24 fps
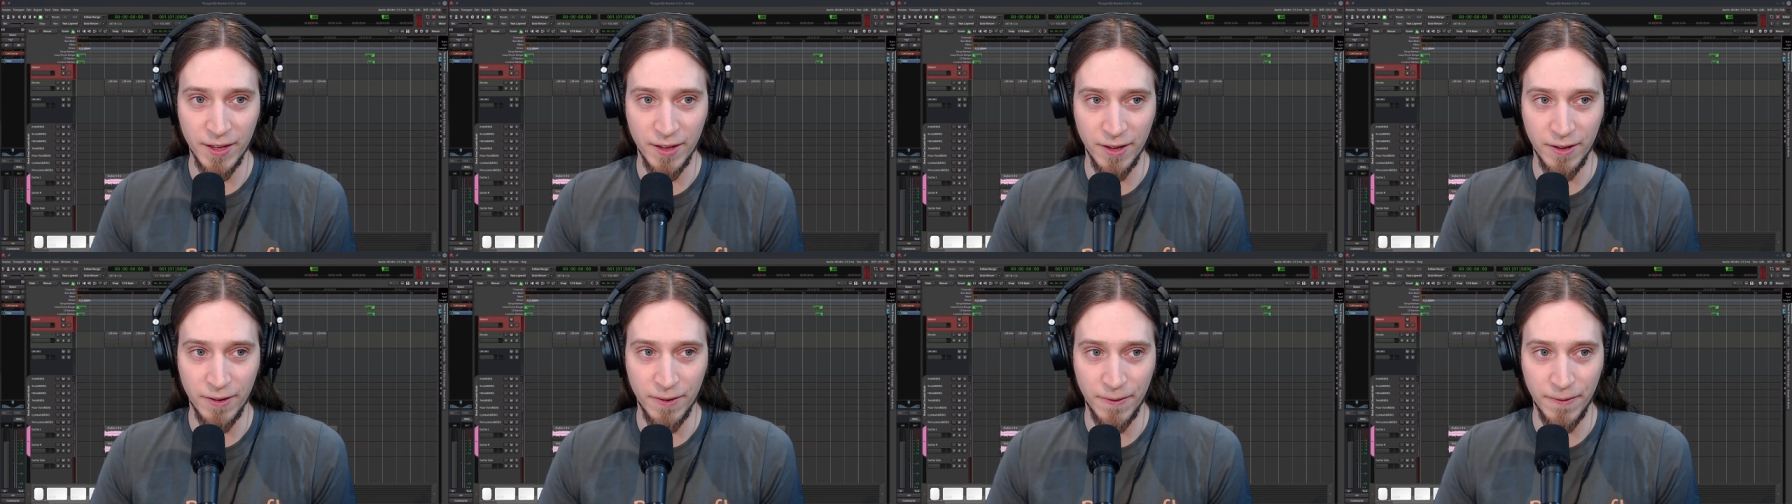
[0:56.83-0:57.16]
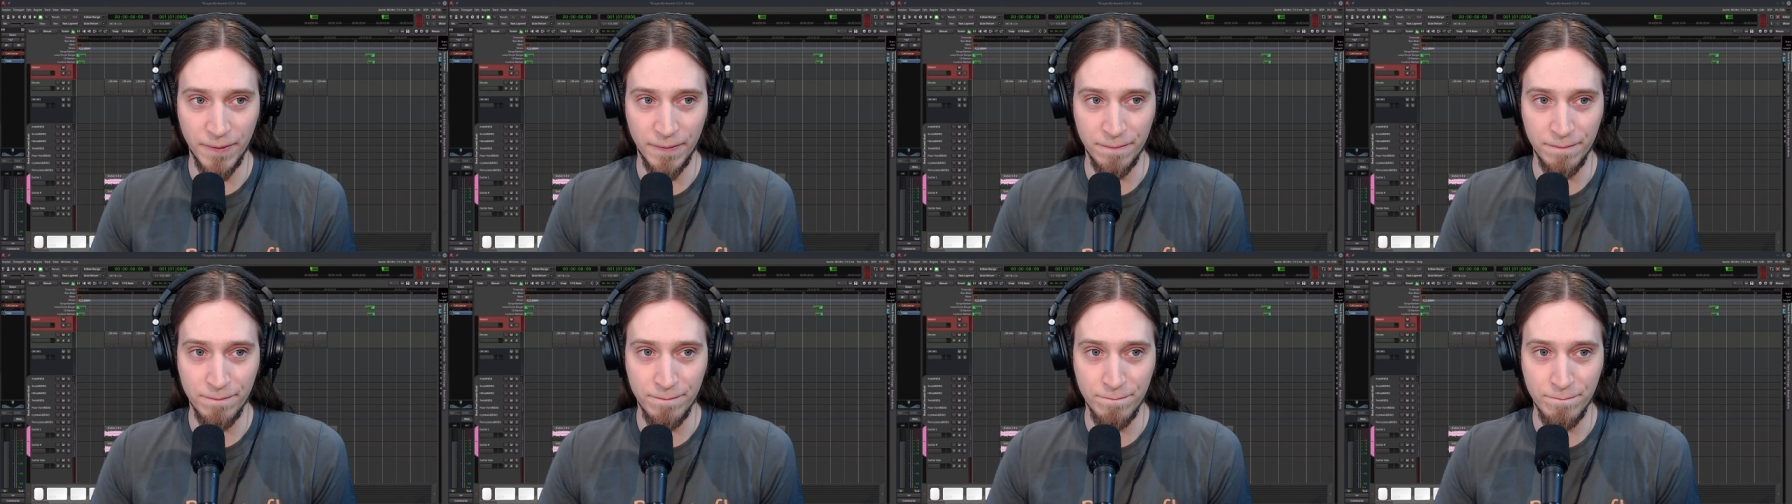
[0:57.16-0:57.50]

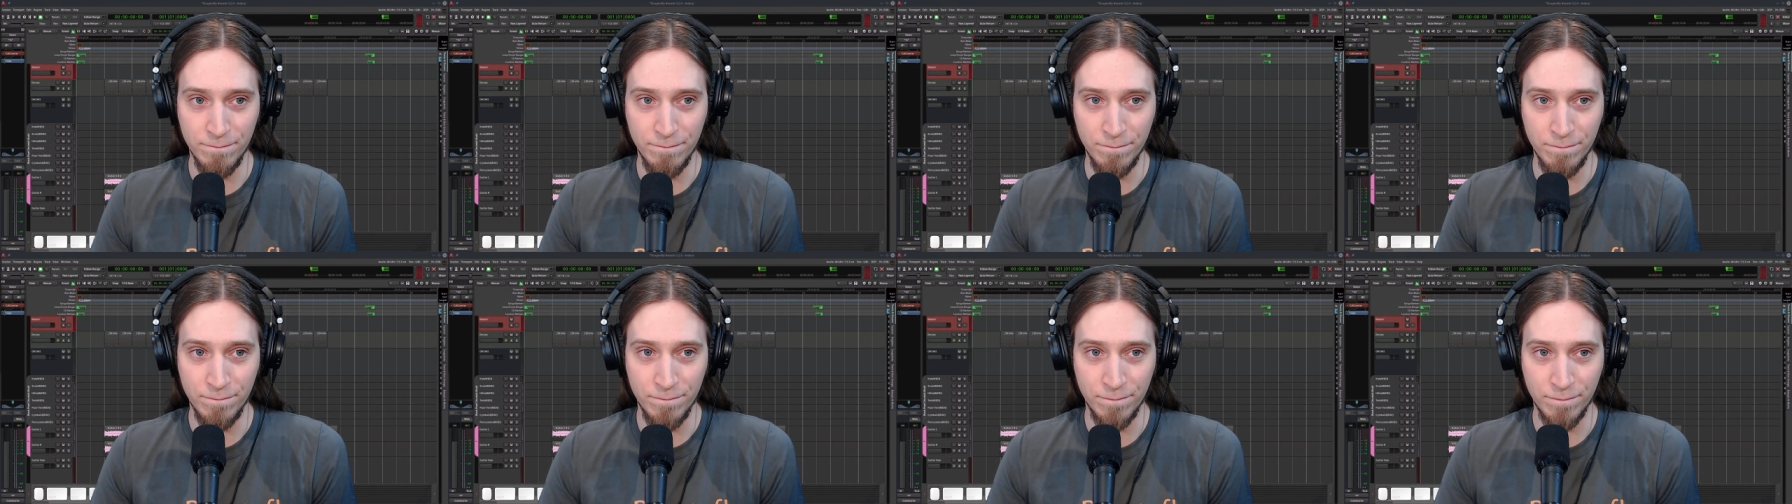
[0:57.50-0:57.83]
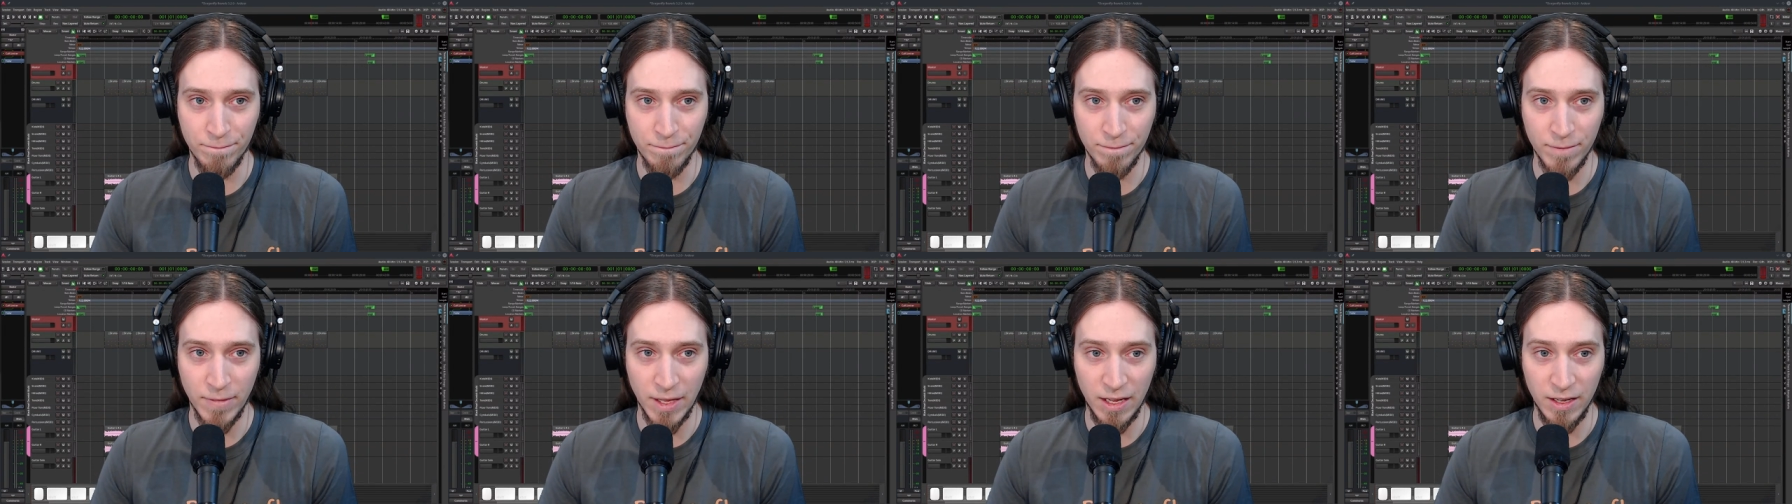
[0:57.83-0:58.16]
Um,
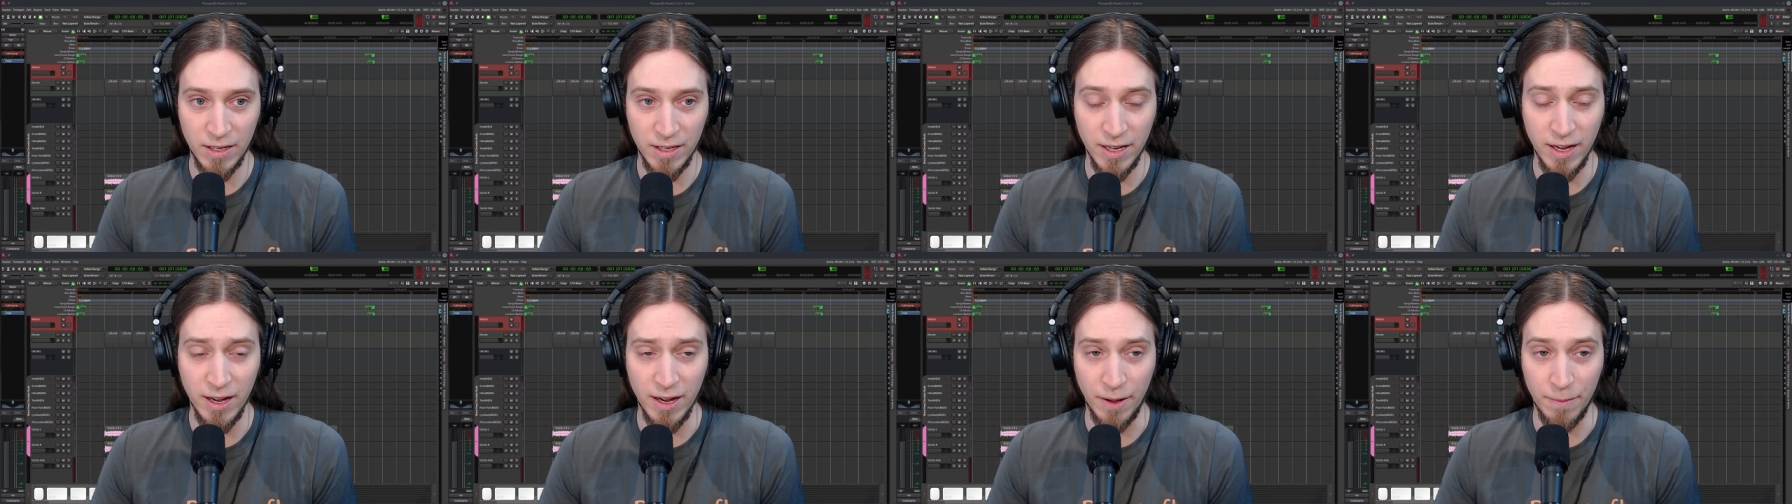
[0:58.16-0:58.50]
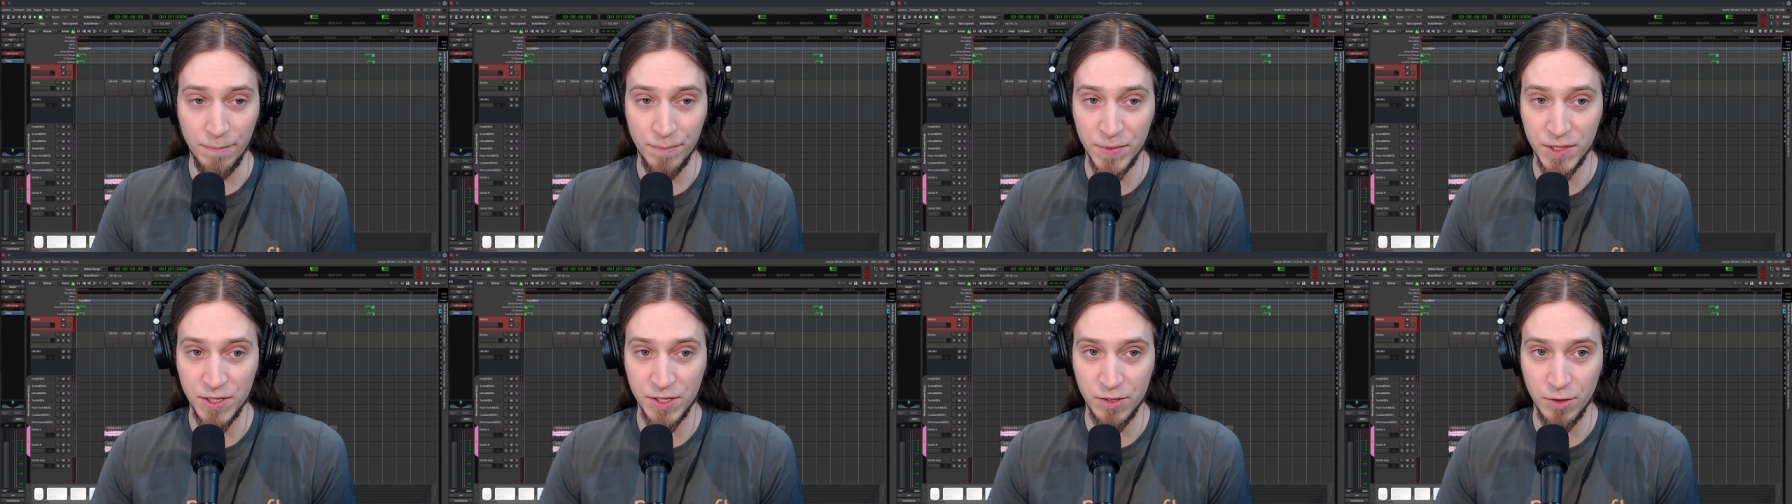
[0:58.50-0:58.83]
yeah,
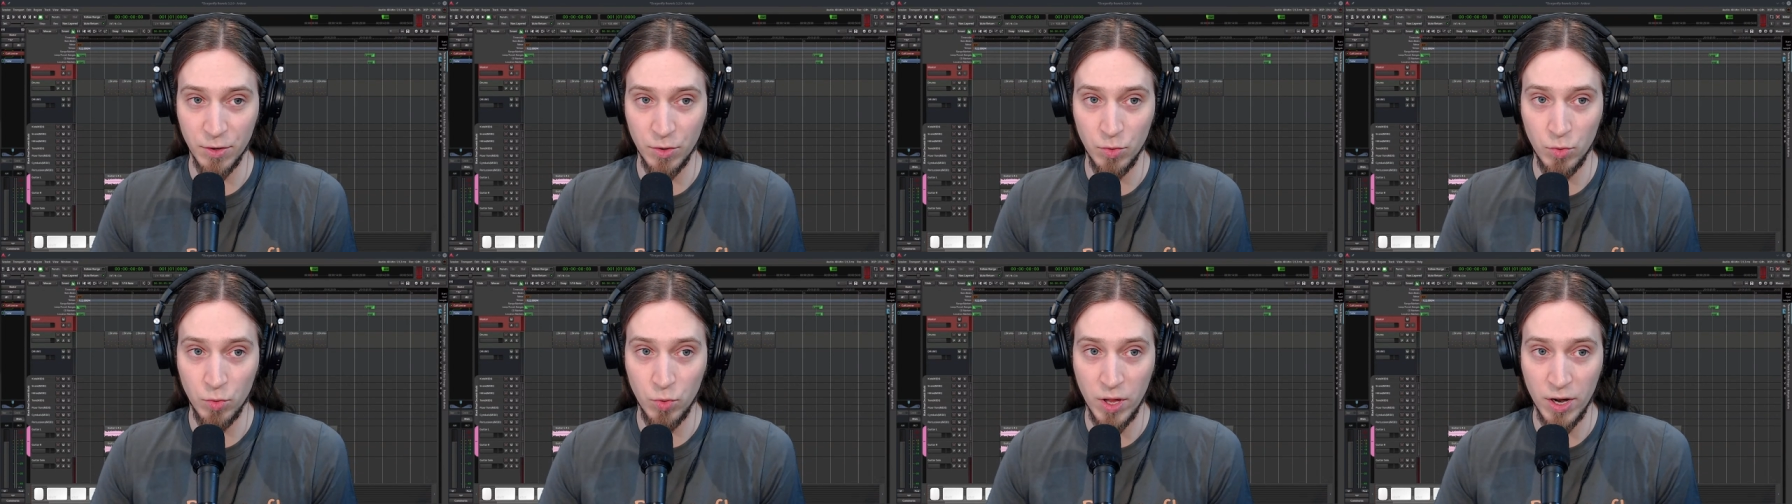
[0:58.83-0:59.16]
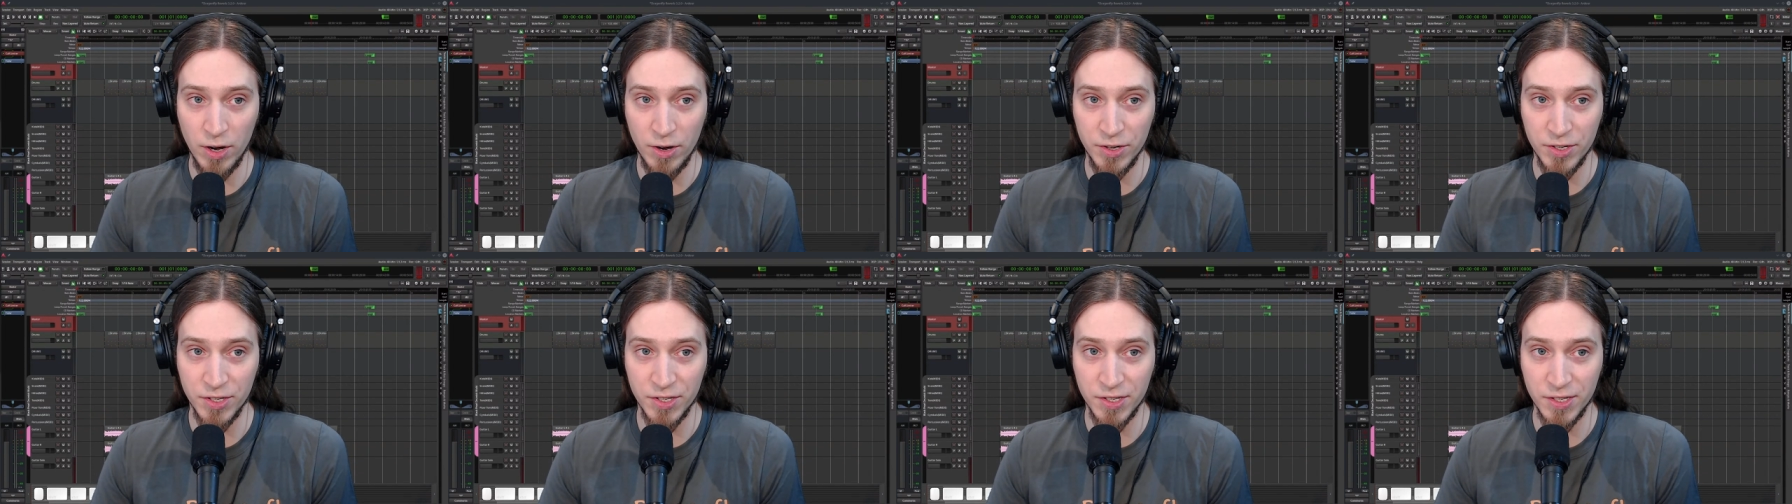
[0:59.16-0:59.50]
so
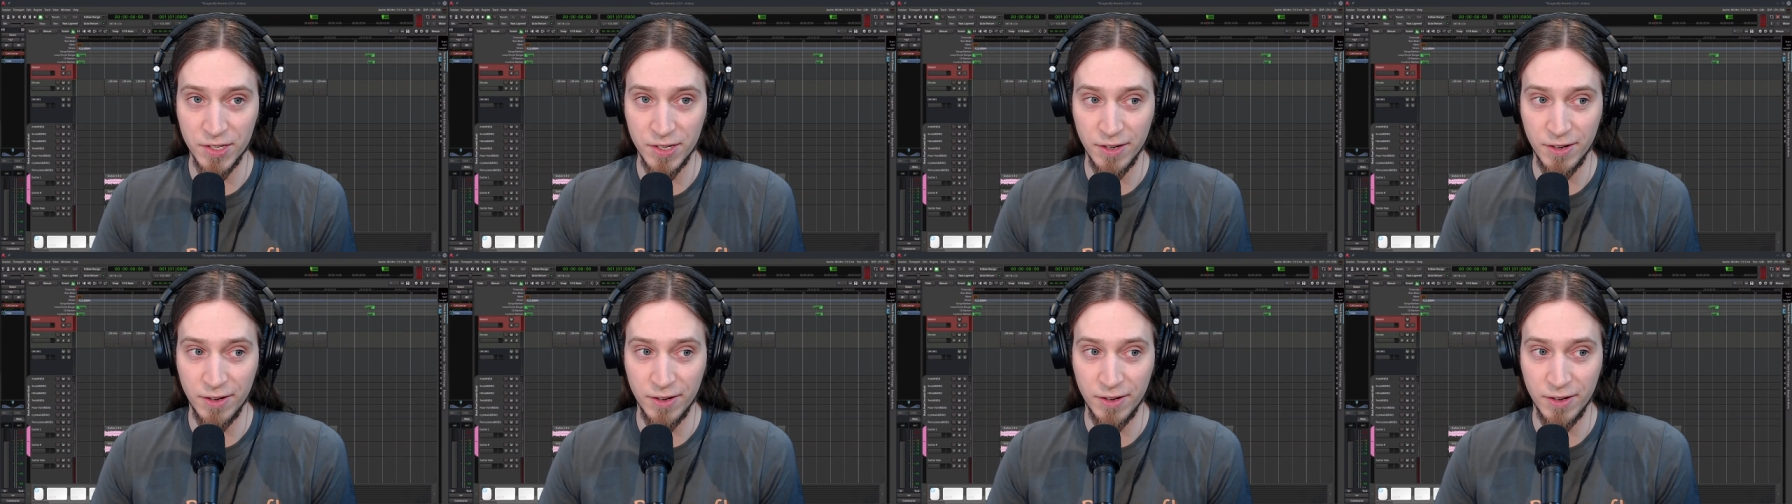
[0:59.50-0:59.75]
there's